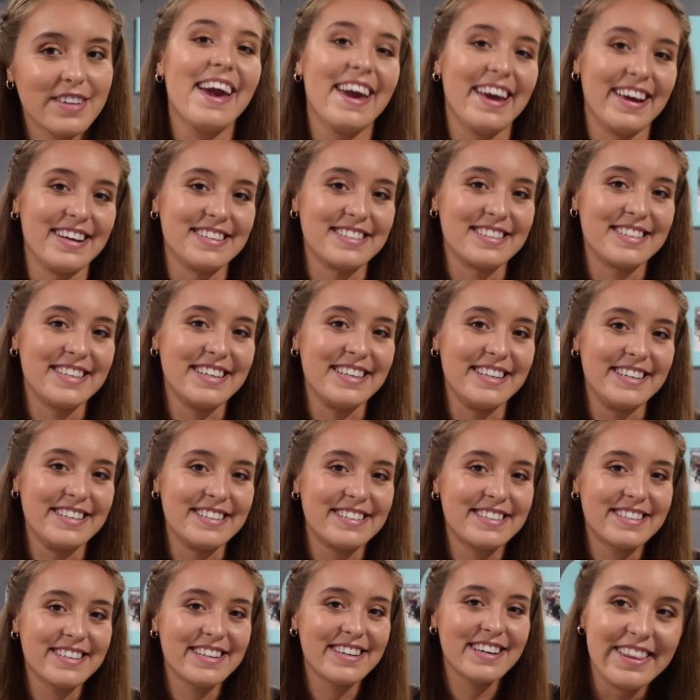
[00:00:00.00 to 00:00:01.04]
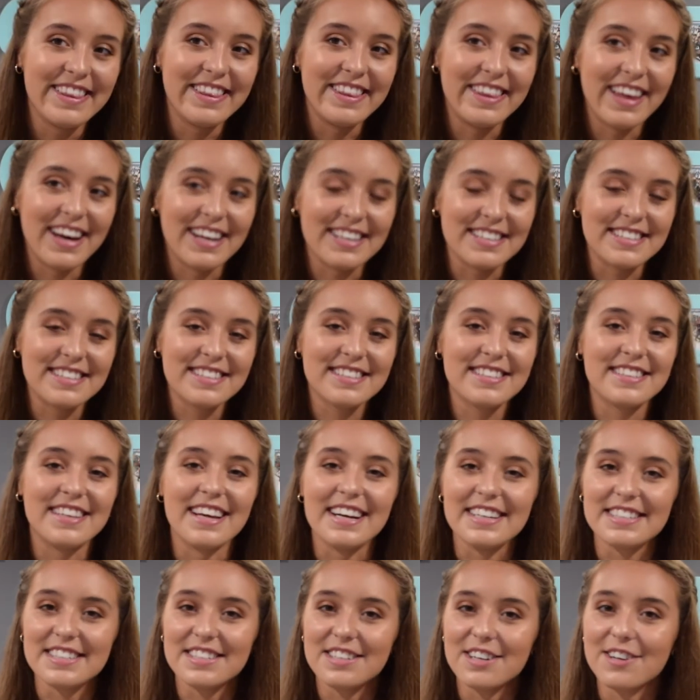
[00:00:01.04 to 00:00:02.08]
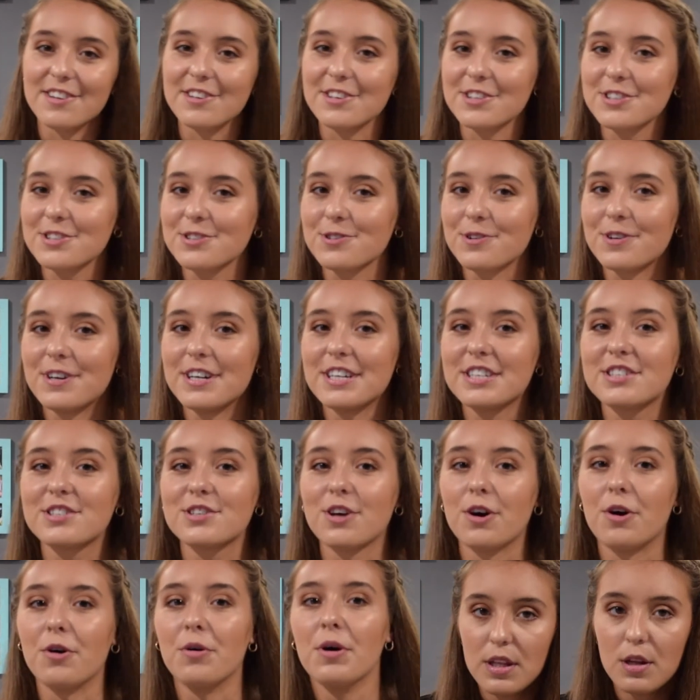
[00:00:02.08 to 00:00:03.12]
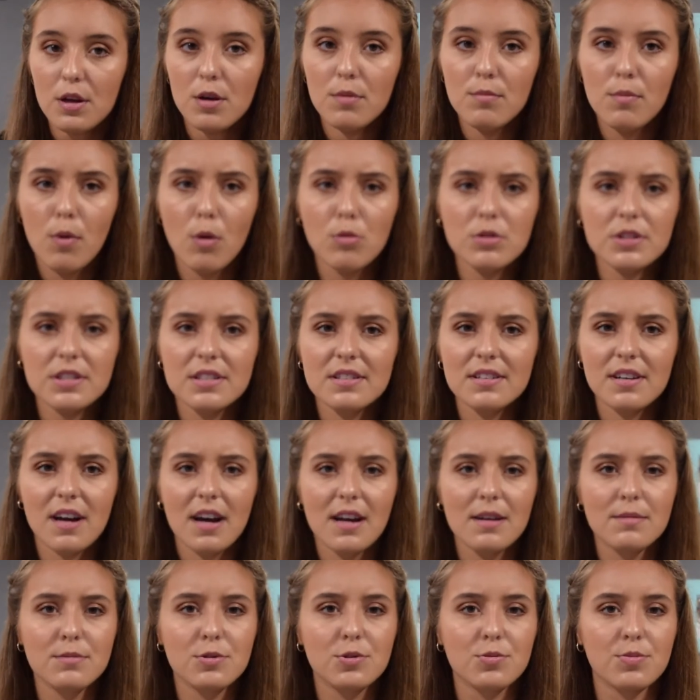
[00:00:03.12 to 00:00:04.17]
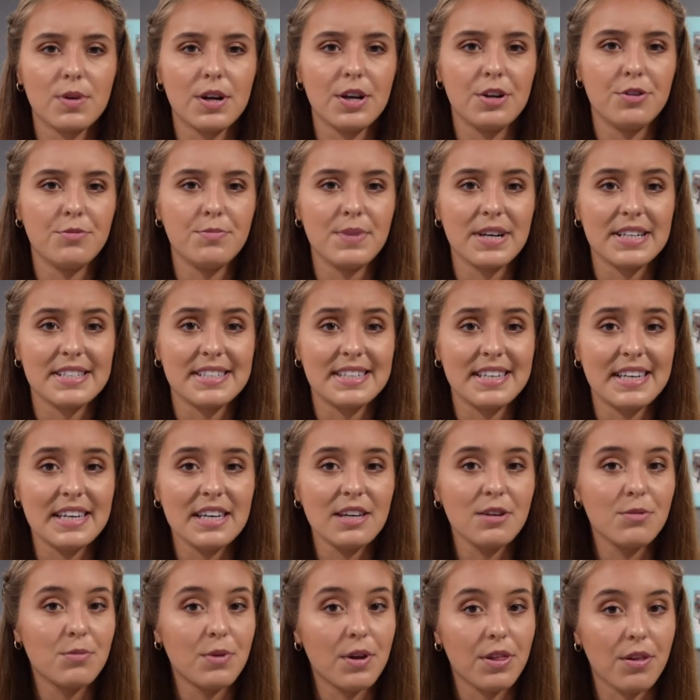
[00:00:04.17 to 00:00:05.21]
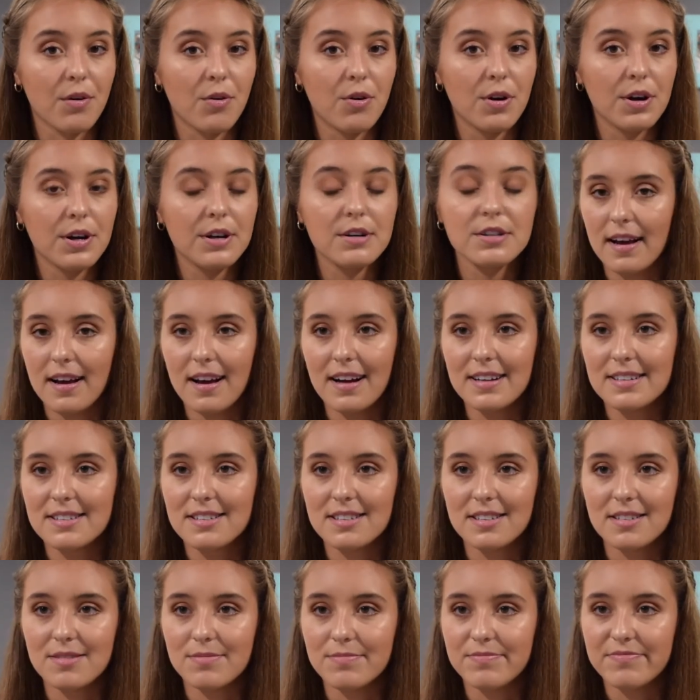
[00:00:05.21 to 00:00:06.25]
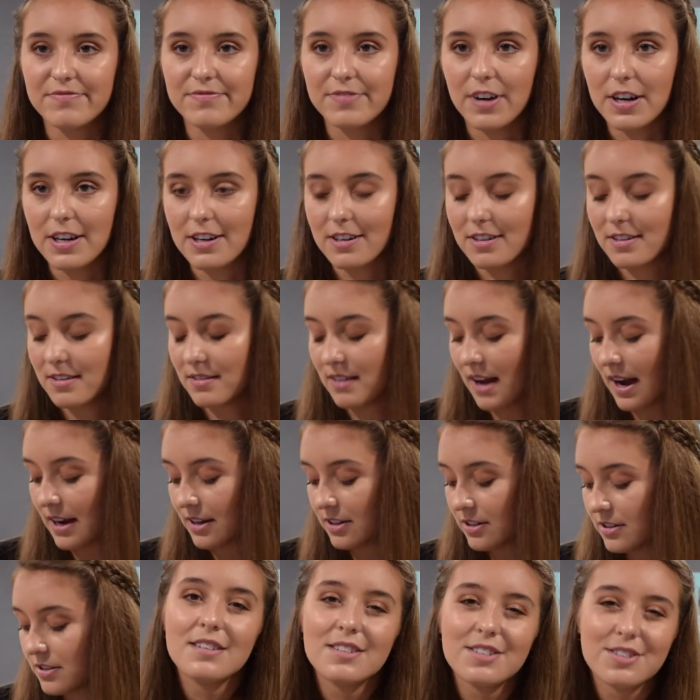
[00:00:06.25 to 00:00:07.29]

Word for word: and heat. That's that's another story. So most of the times when you mix heat with oil, ends in fire, not good.